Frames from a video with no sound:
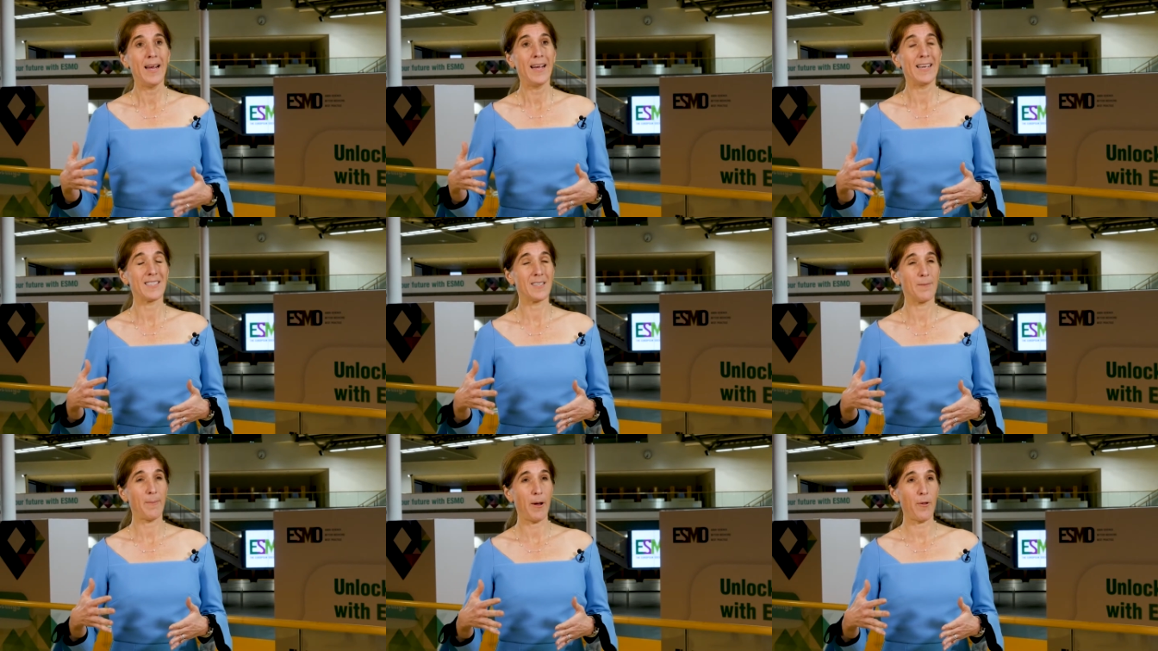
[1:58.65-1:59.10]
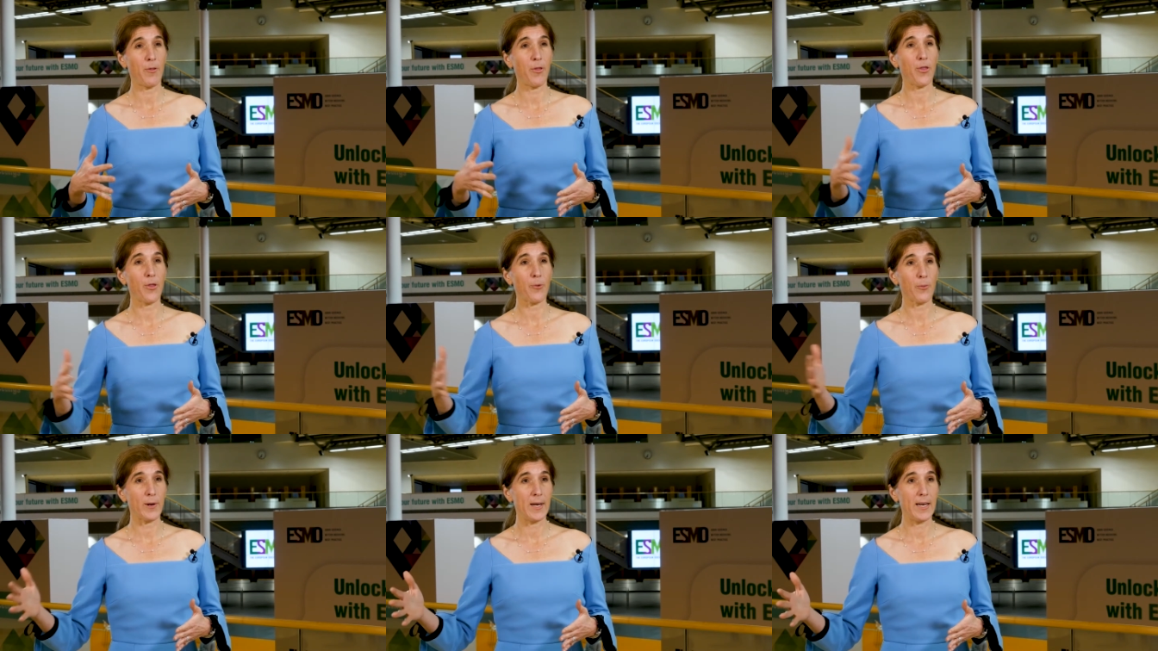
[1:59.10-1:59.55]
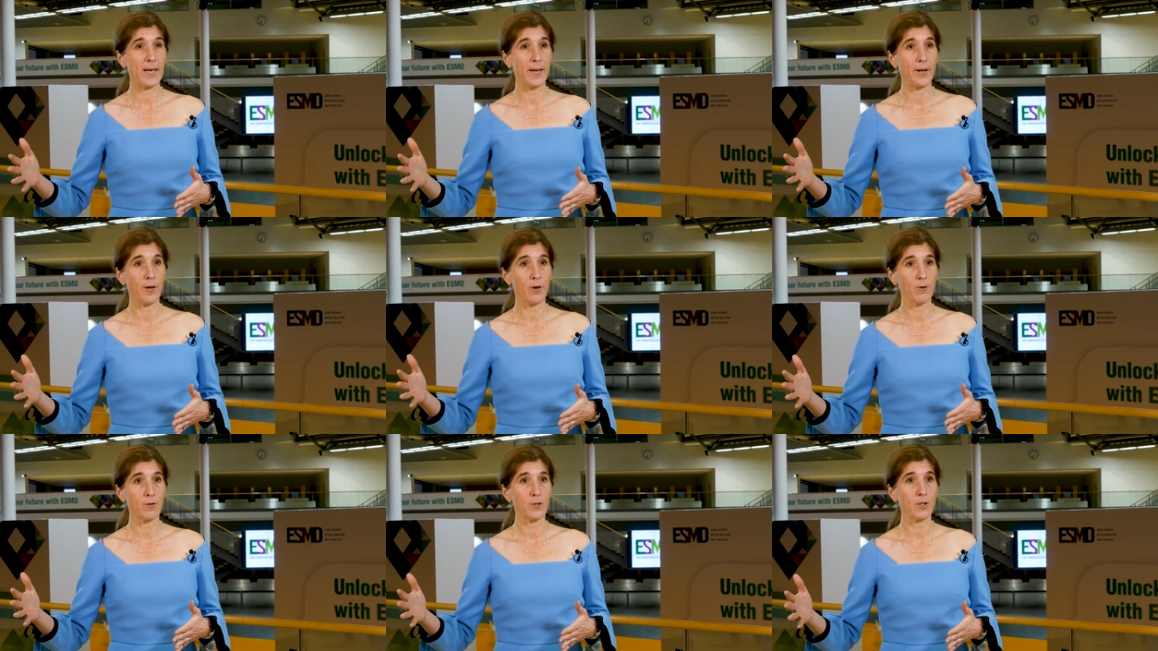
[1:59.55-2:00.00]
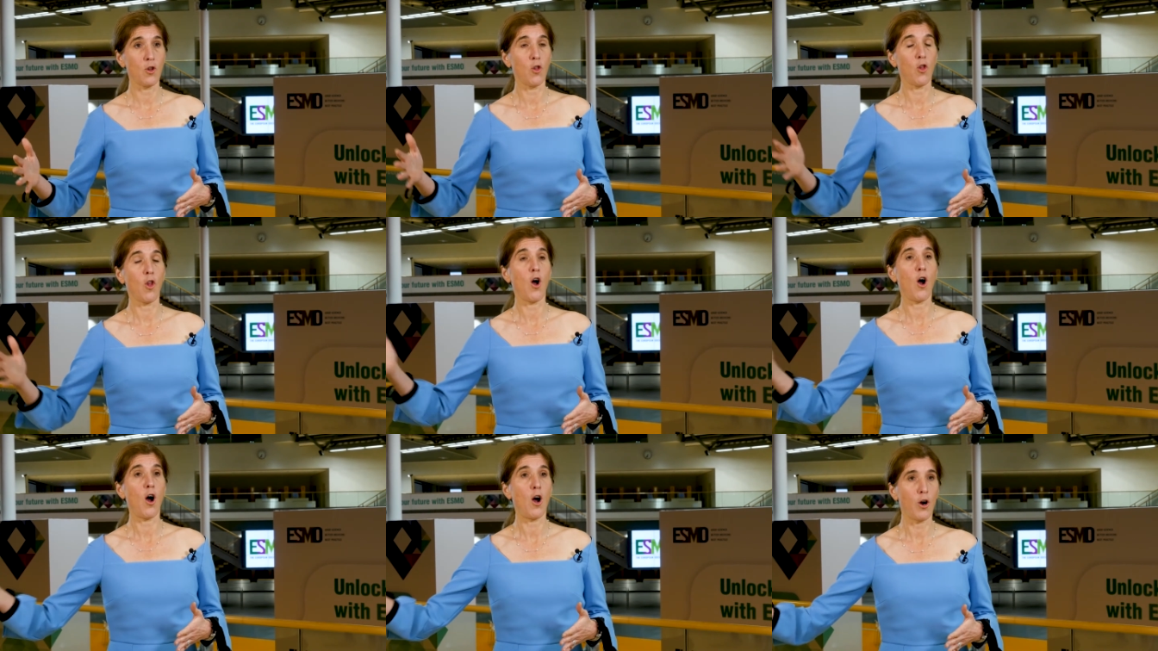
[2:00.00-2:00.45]
is about three years
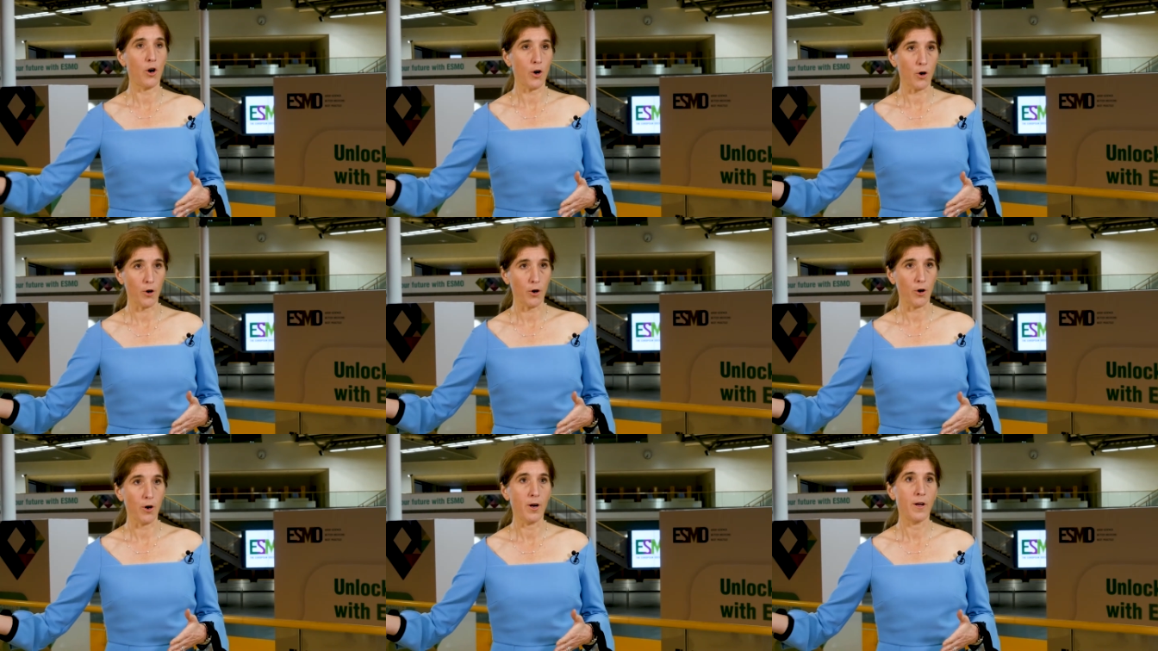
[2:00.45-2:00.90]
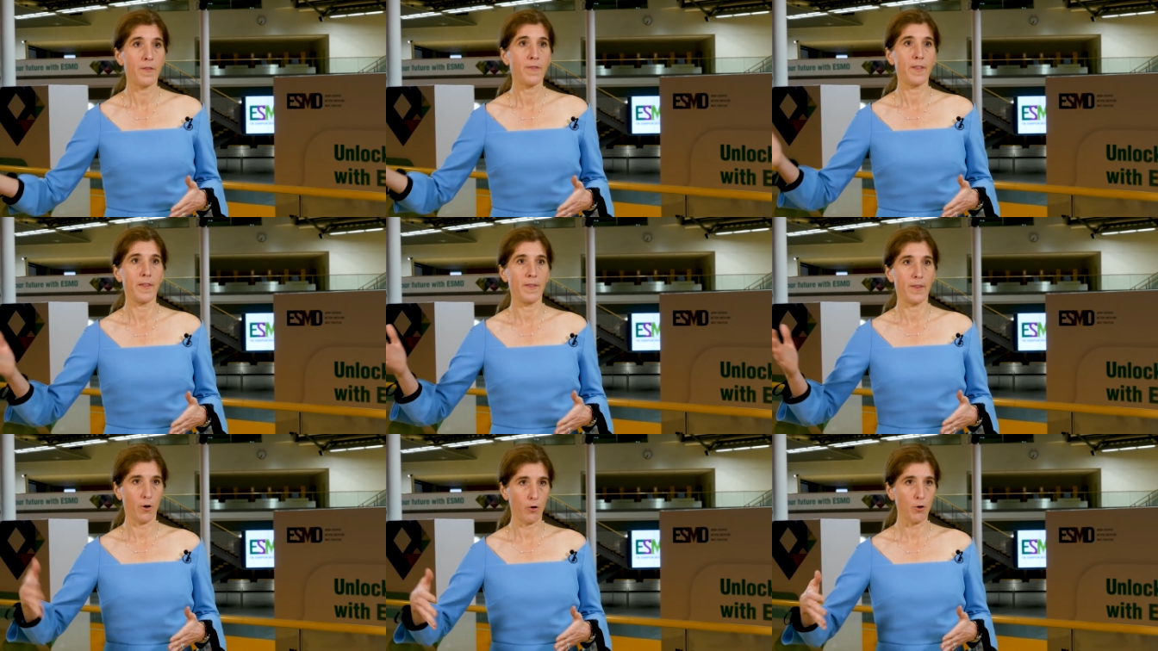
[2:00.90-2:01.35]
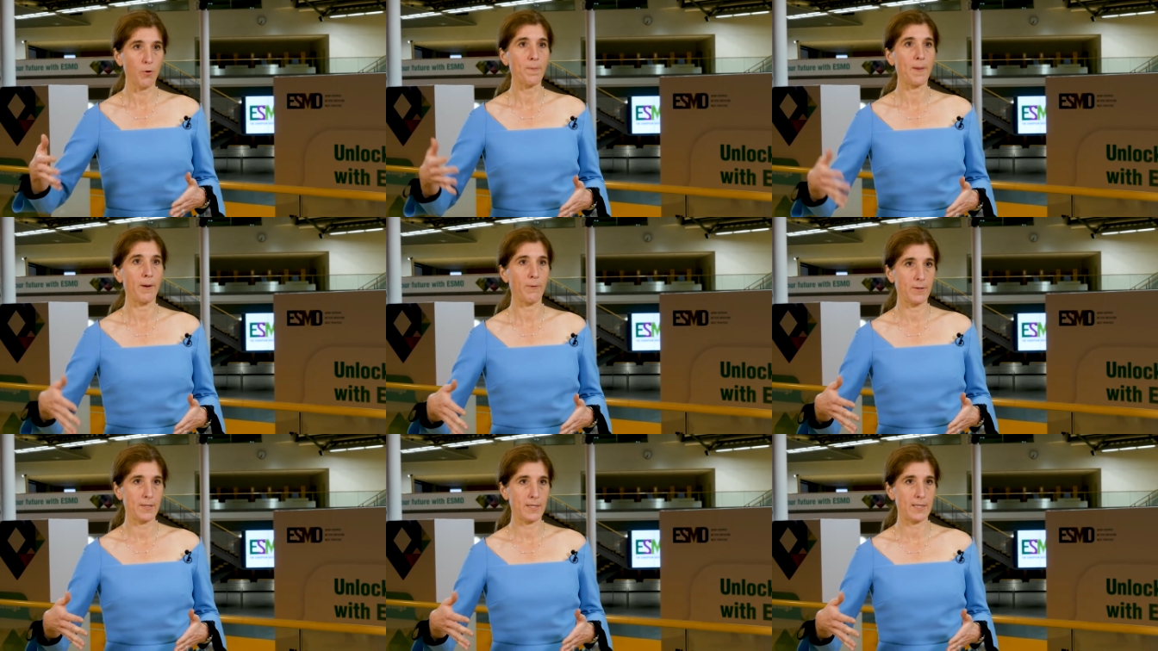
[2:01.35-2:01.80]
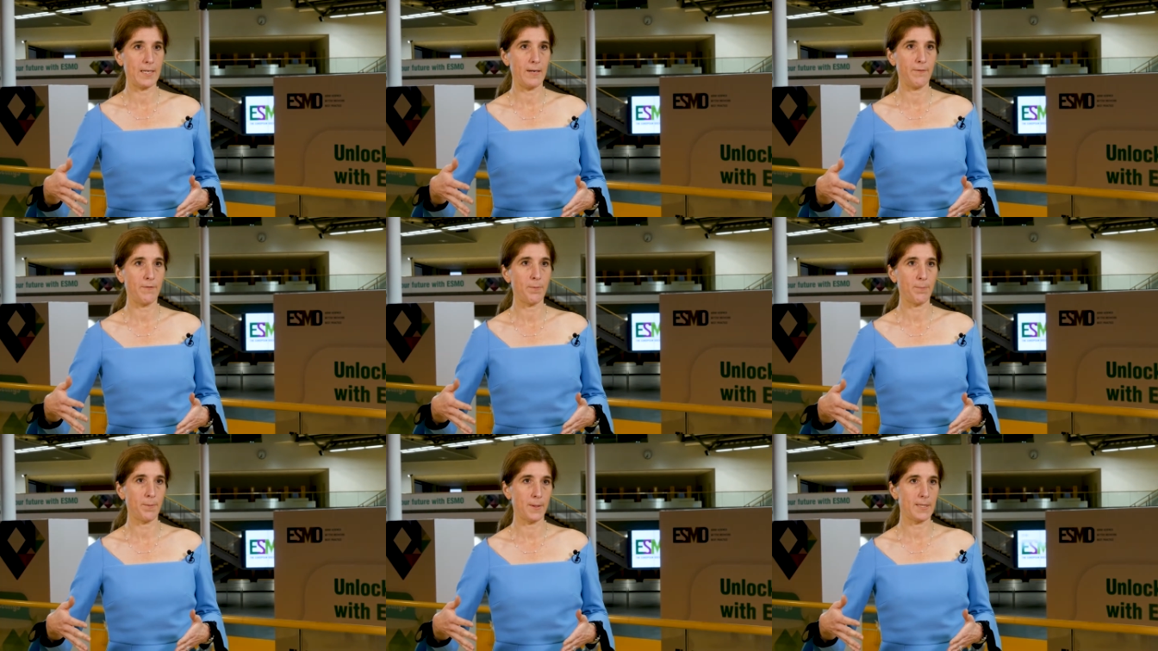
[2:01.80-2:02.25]
longer than the group that
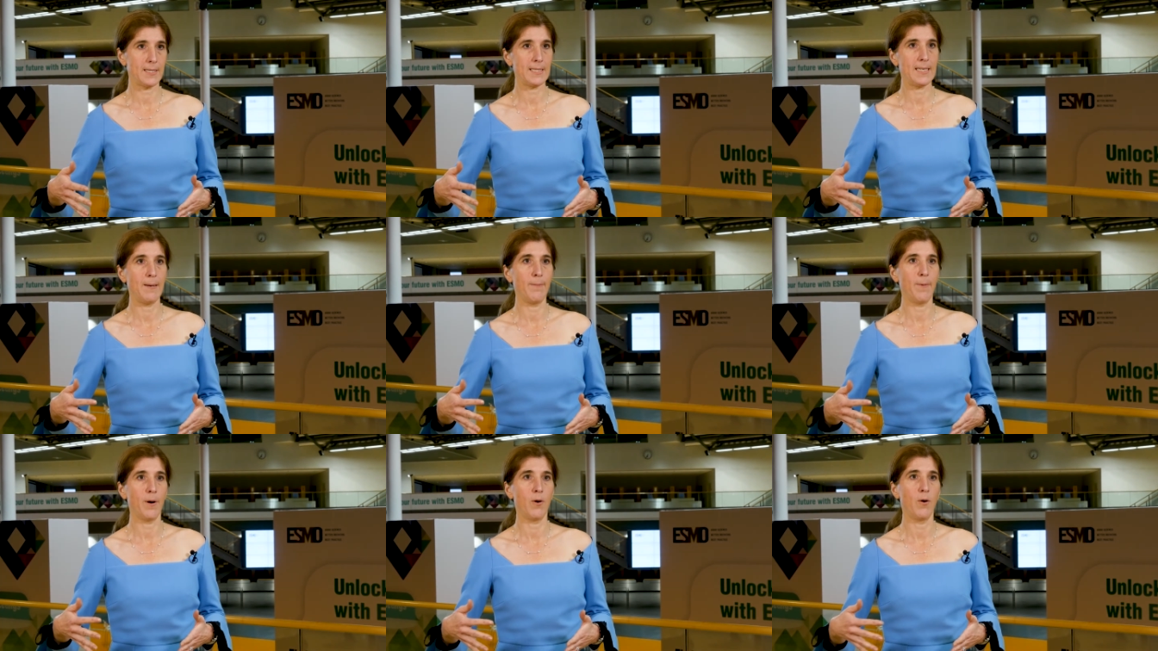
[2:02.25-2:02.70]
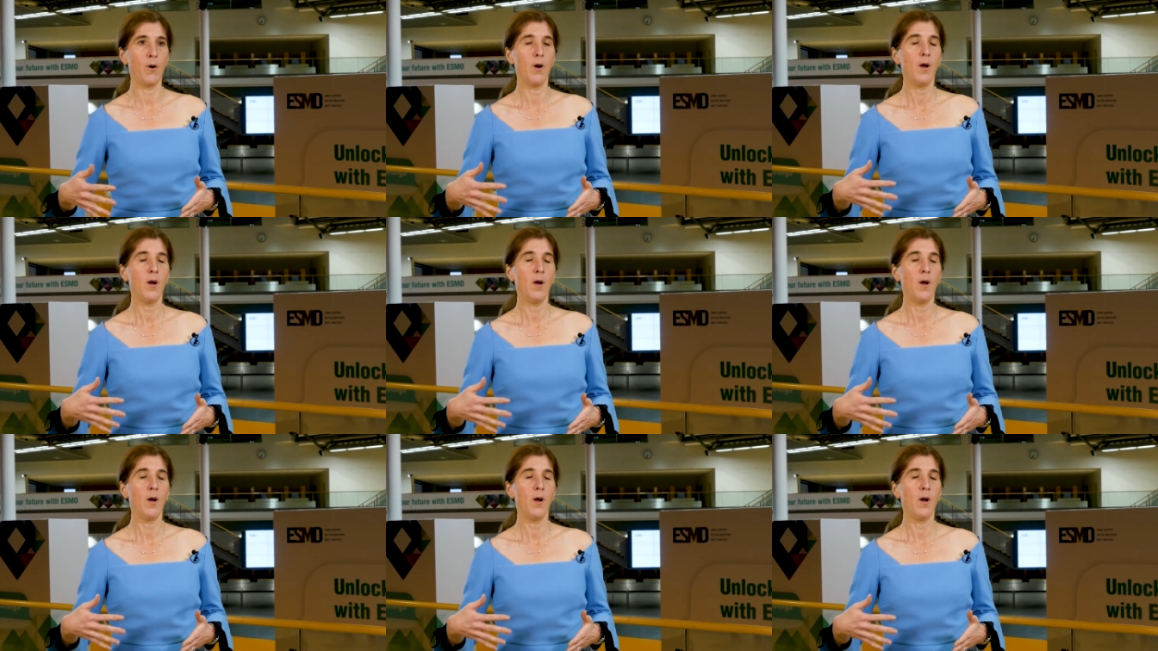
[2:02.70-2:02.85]
received placebo.